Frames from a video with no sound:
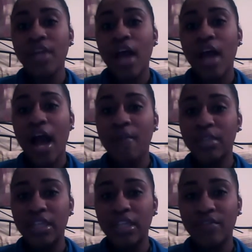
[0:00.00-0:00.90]
I
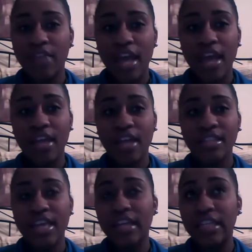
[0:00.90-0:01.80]
believe that
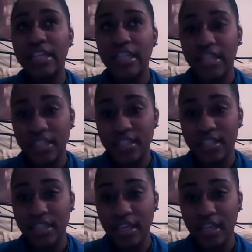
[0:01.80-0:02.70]
technique is
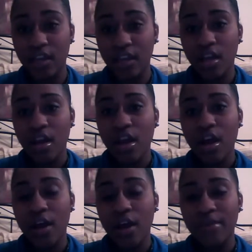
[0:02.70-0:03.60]
the
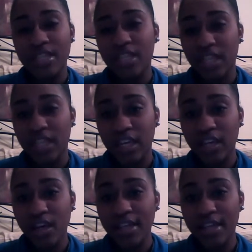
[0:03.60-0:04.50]
key.
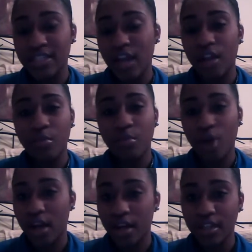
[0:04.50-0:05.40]
It's not a
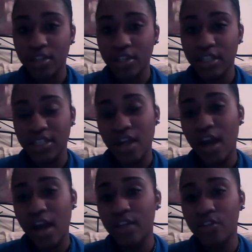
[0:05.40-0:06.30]
product. It's
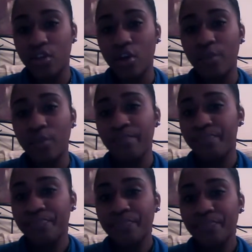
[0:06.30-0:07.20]
not, you know,
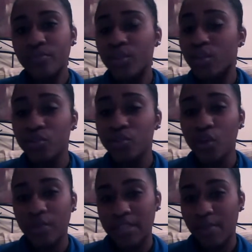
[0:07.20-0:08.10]
doing
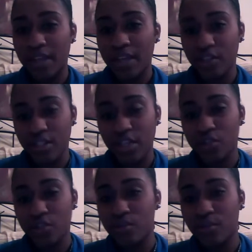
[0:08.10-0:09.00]
what somebody else does,
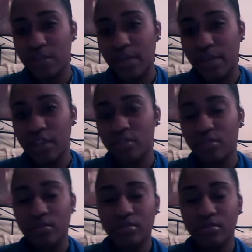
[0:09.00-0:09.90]
using what somebody
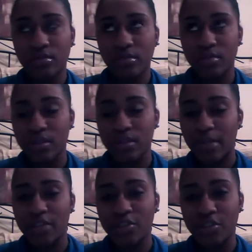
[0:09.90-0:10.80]

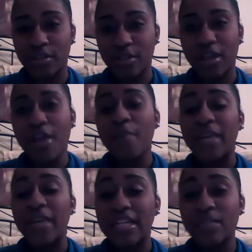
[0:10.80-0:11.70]
else is using.
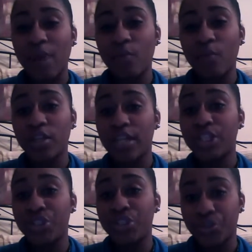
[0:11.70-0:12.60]
But it is about what they
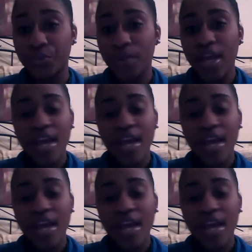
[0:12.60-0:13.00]
do.